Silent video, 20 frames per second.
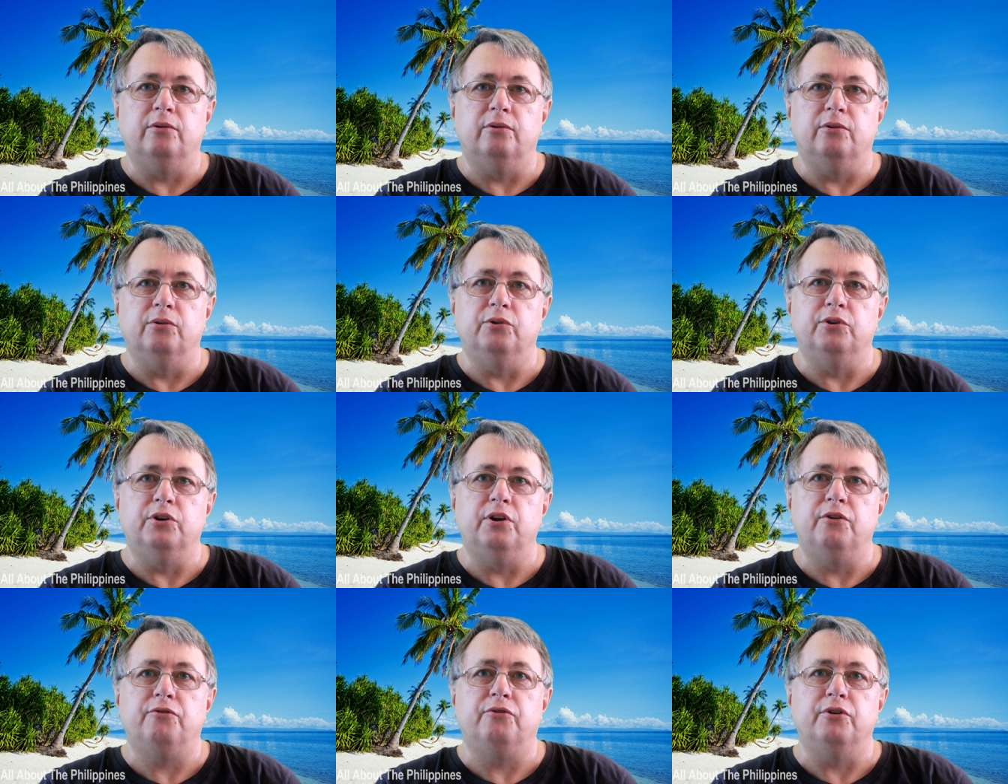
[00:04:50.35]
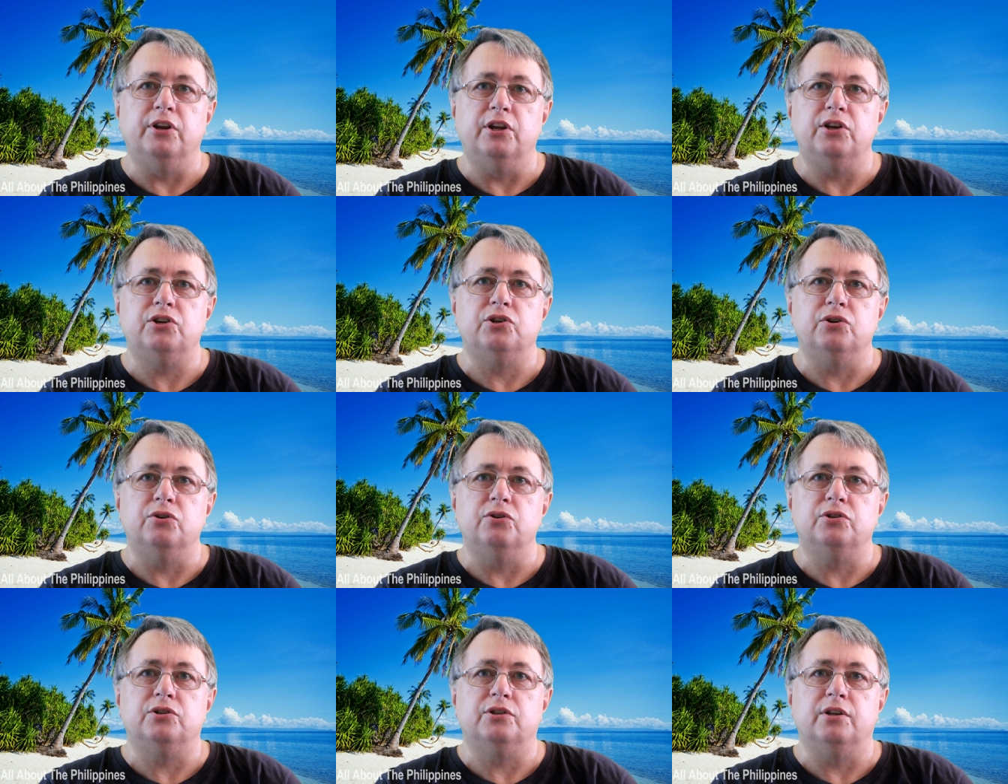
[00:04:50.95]
all the different
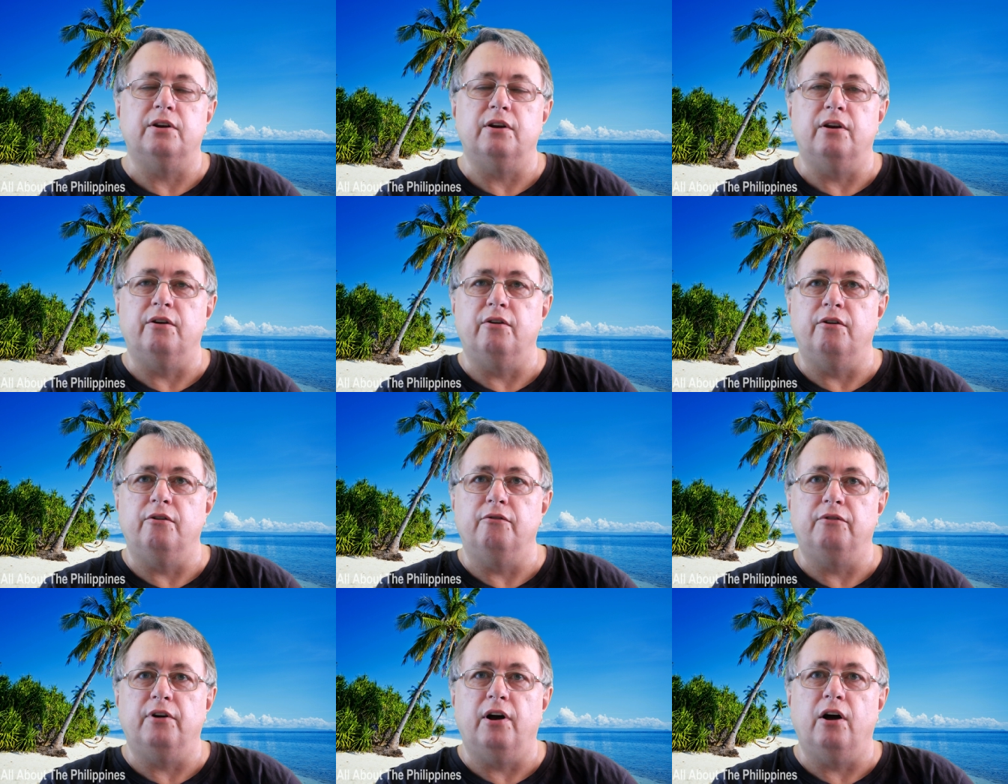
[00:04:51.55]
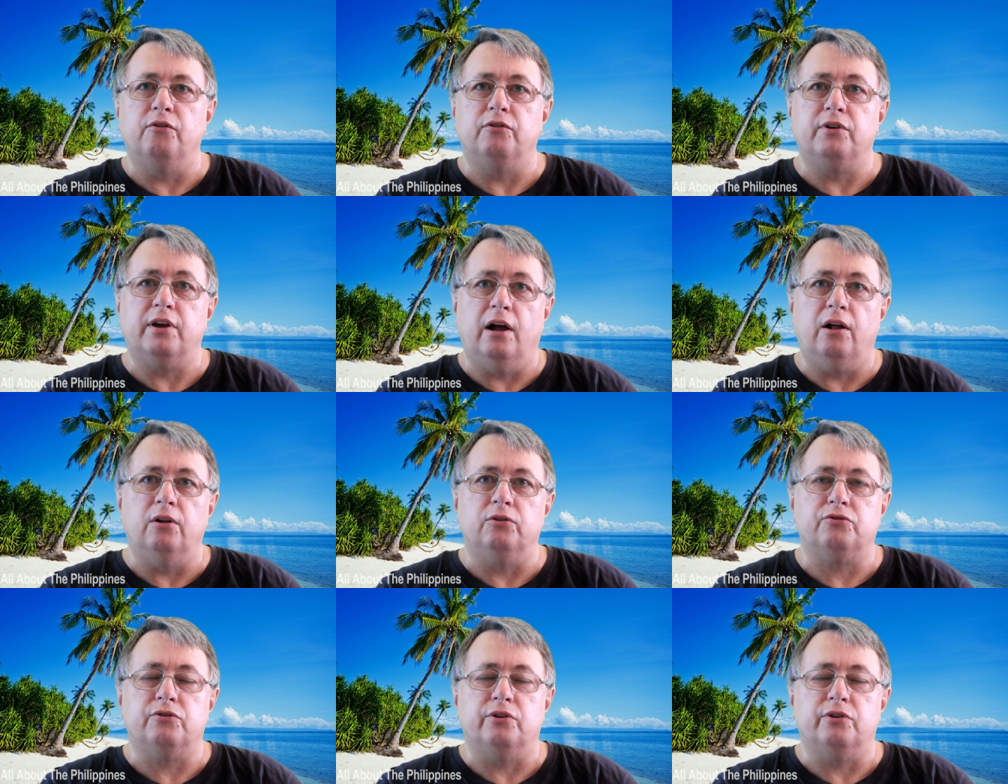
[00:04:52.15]
issues that are involved
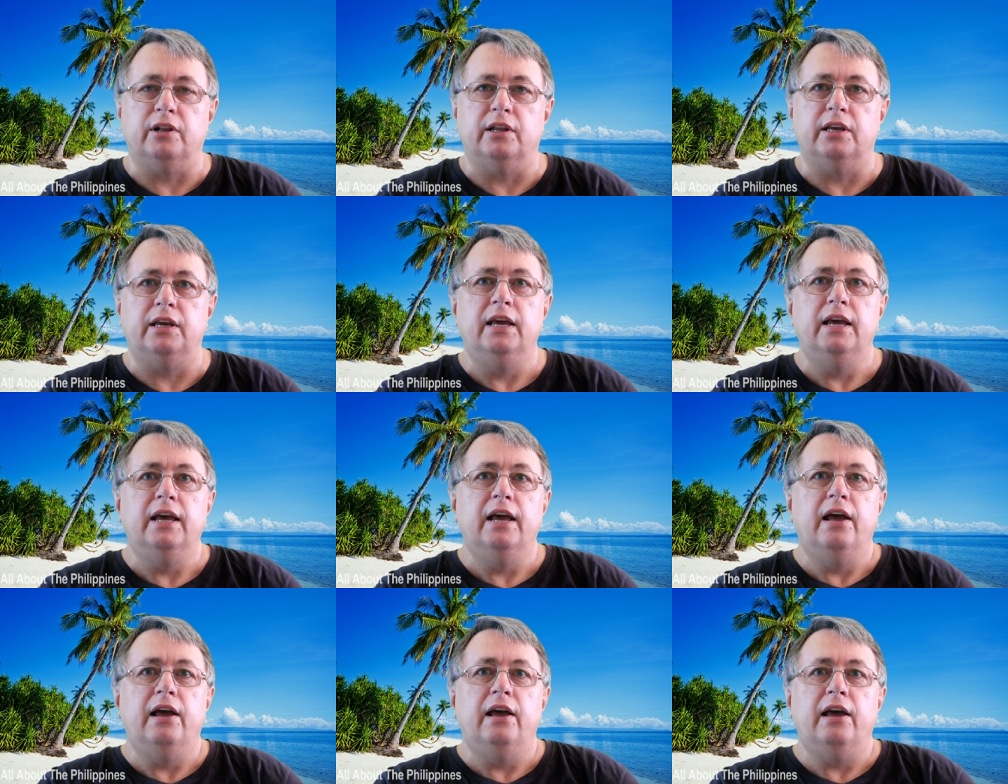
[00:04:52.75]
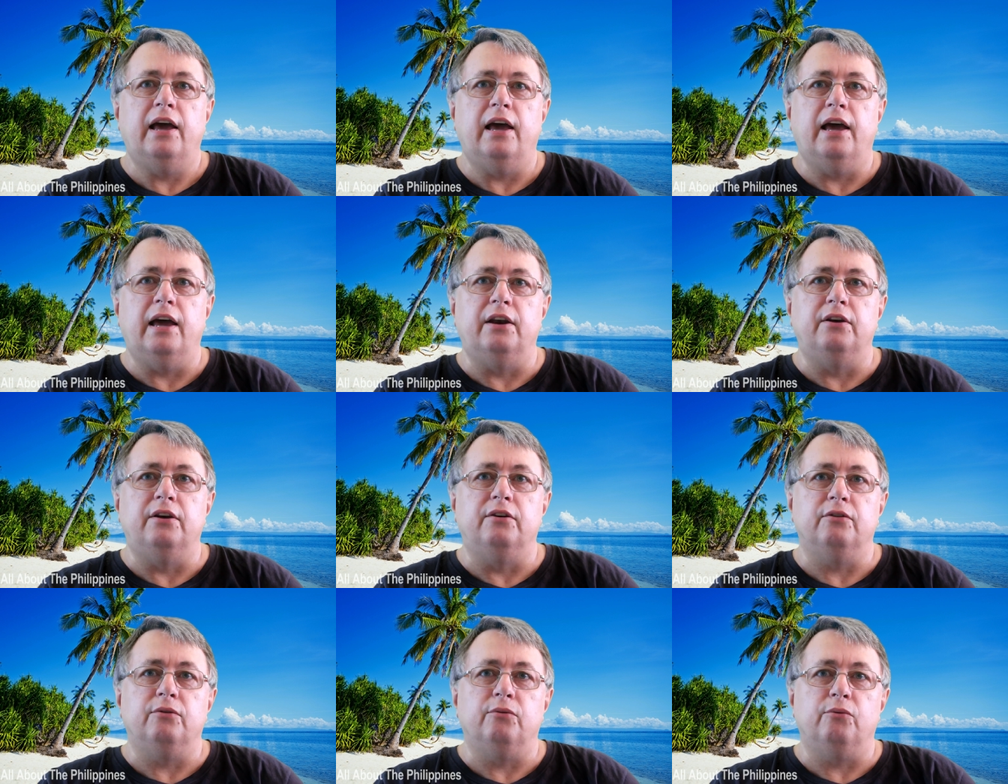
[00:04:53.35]
culturally,
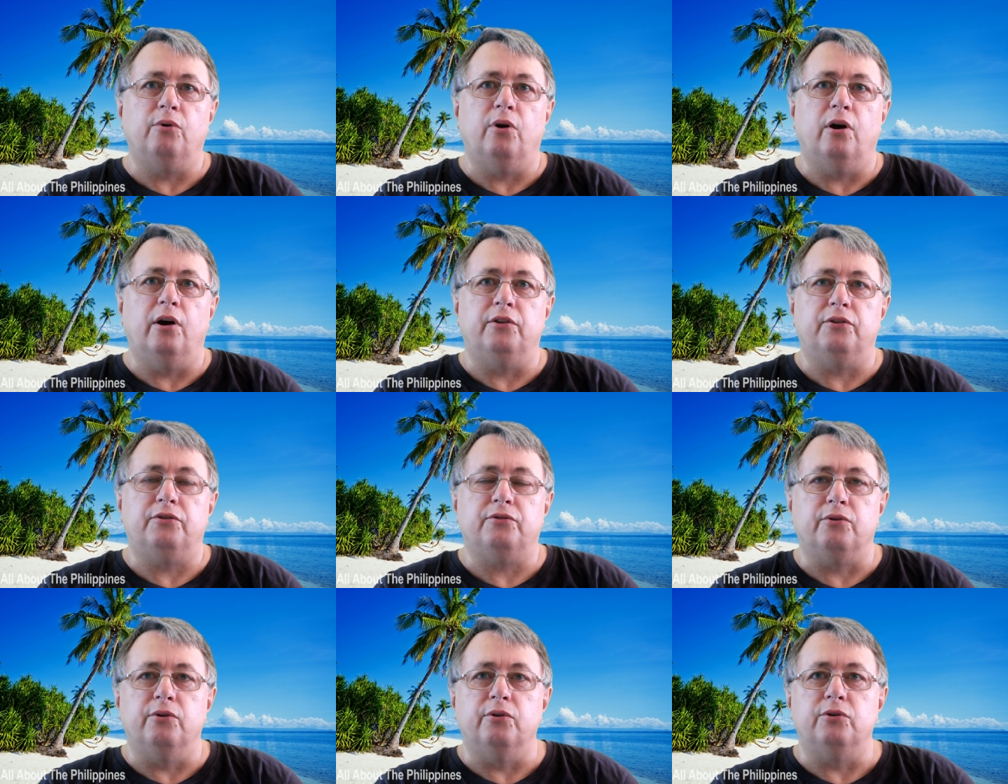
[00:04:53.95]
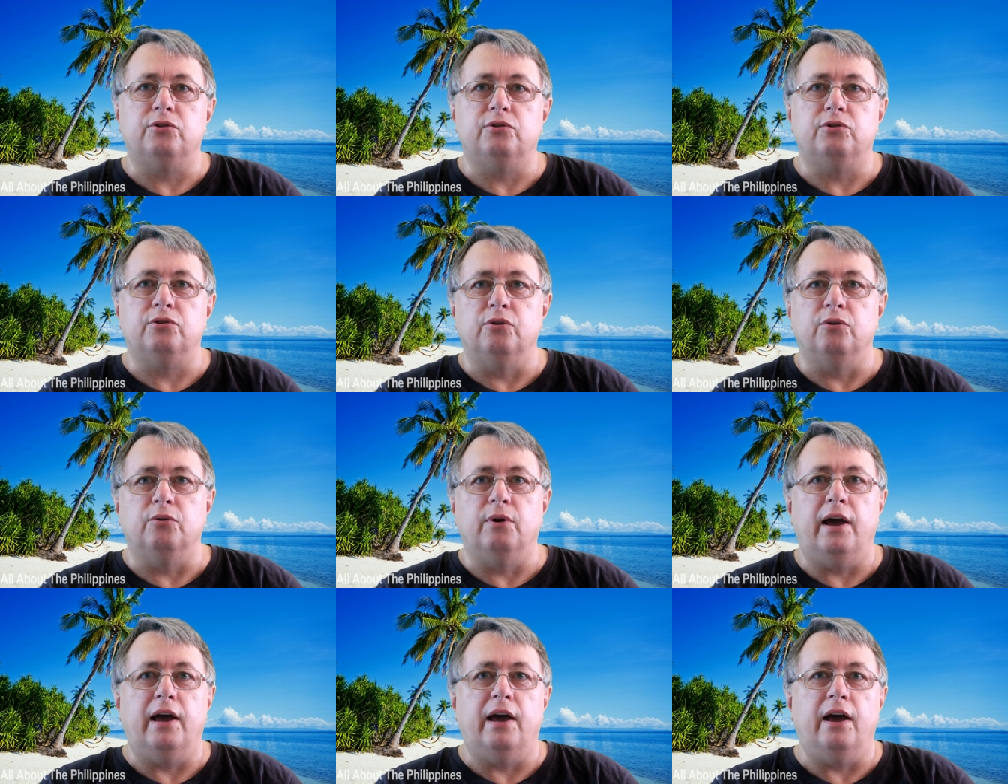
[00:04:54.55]
and right through
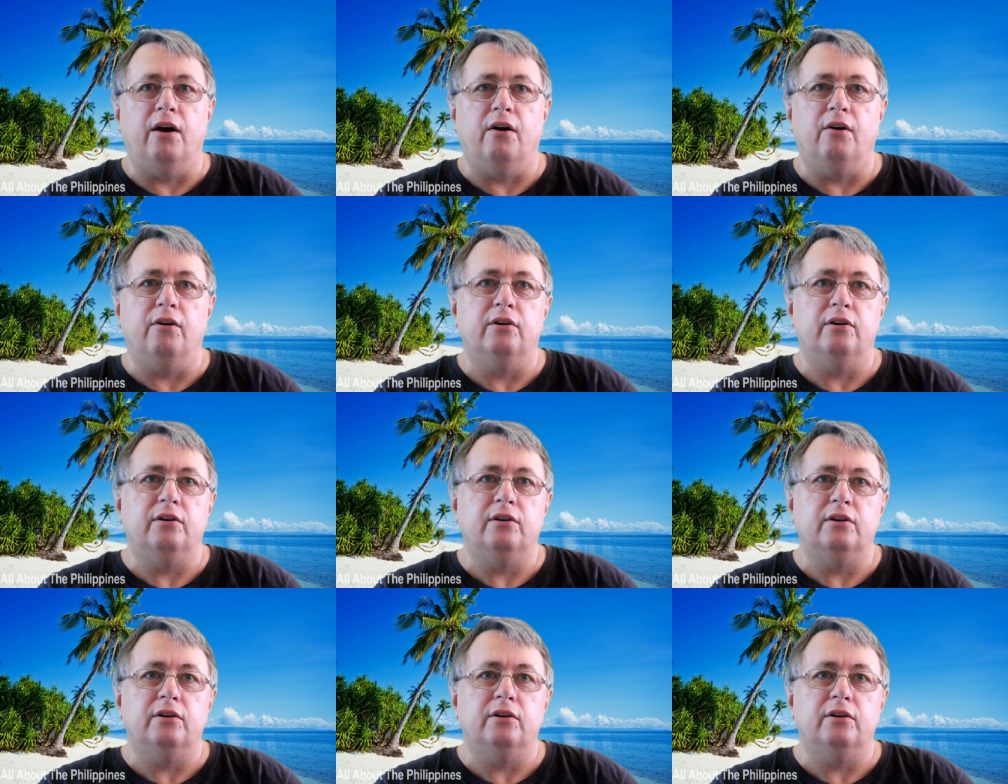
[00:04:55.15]
to our